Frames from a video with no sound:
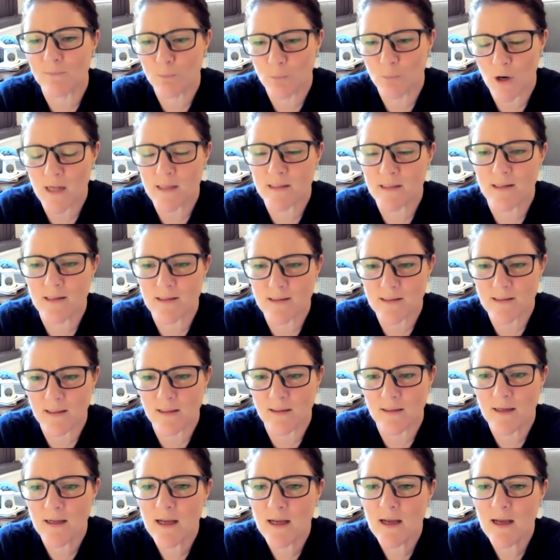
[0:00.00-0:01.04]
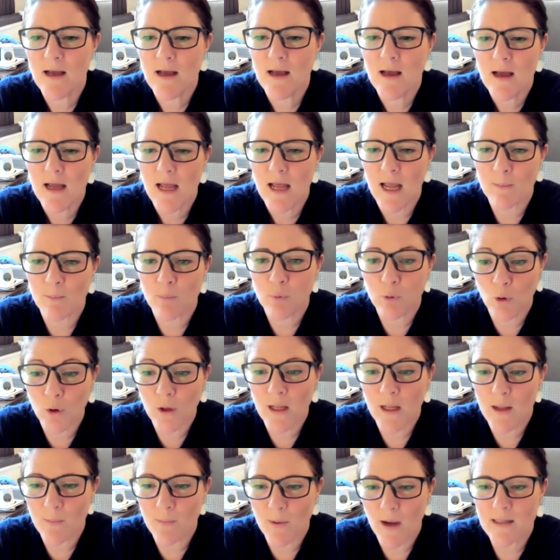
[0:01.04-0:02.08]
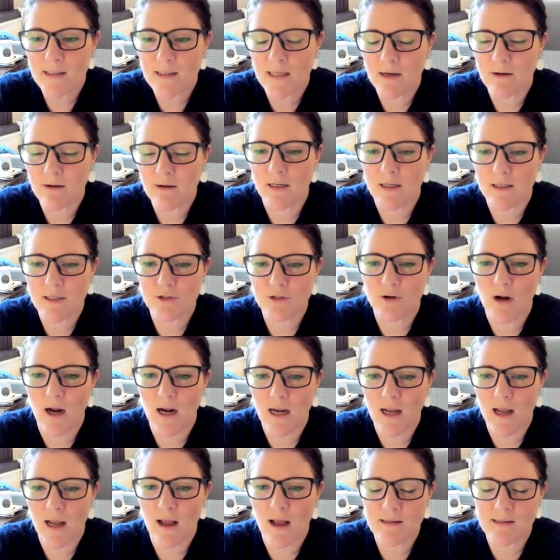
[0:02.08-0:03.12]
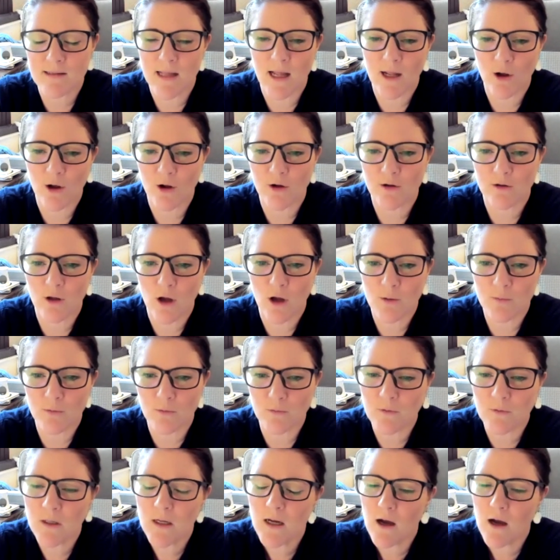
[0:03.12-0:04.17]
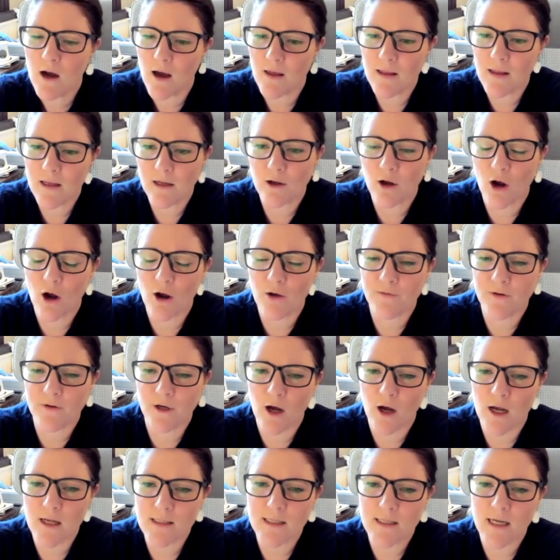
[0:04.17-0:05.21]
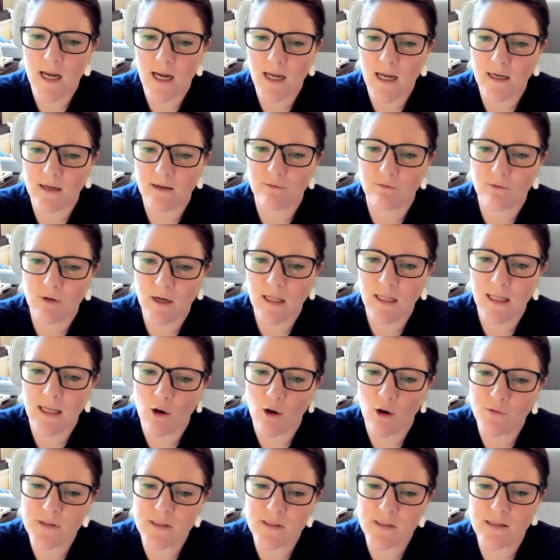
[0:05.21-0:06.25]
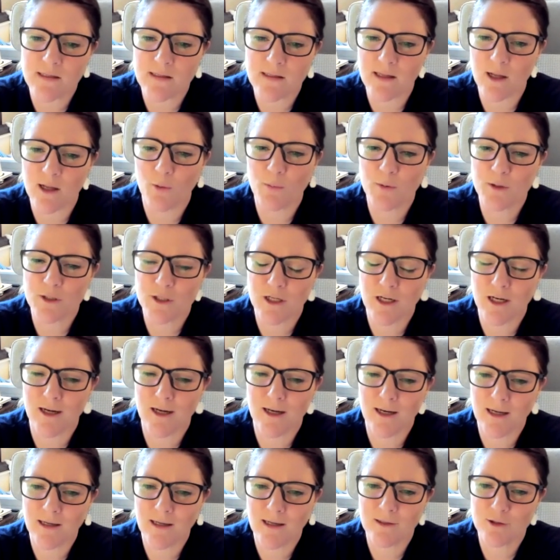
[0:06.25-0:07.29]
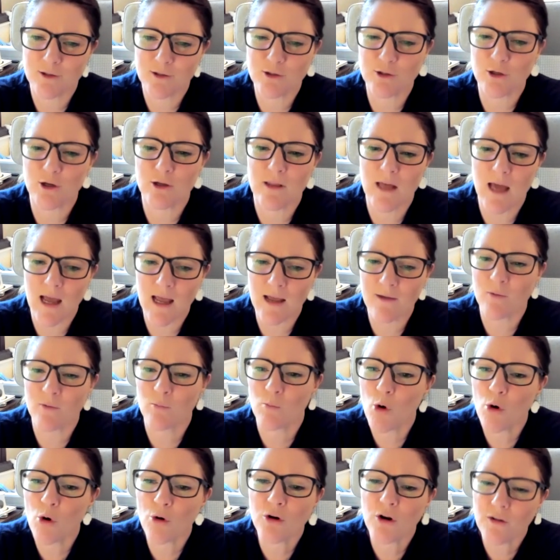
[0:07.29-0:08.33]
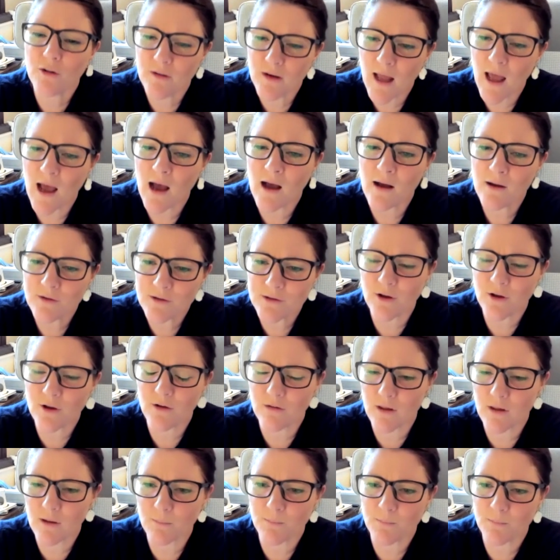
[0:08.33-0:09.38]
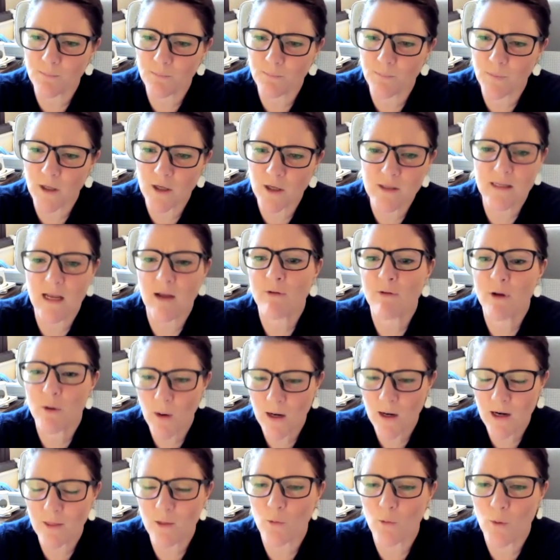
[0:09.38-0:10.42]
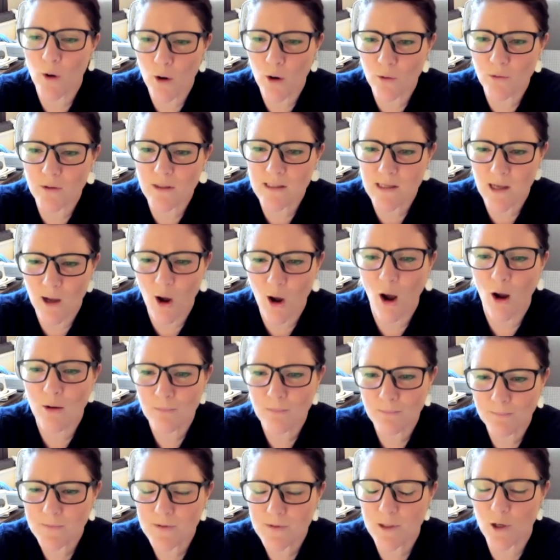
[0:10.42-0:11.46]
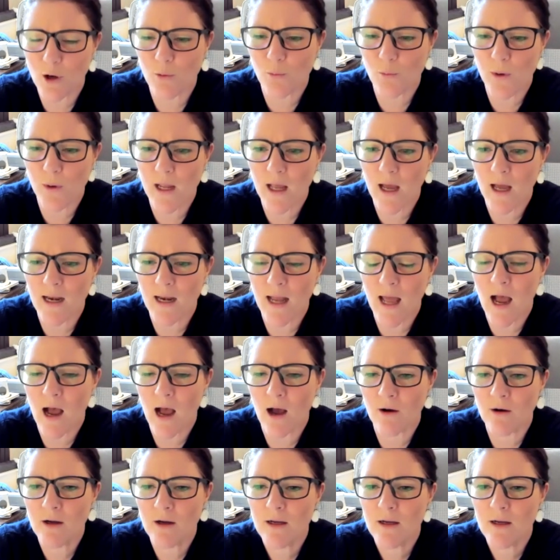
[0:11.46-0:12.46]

presence and employee base here in Australia as they go global. I think COVID-19 really offers us the opportunity to do that even more now, so that because everyone in the world is at home. So we are now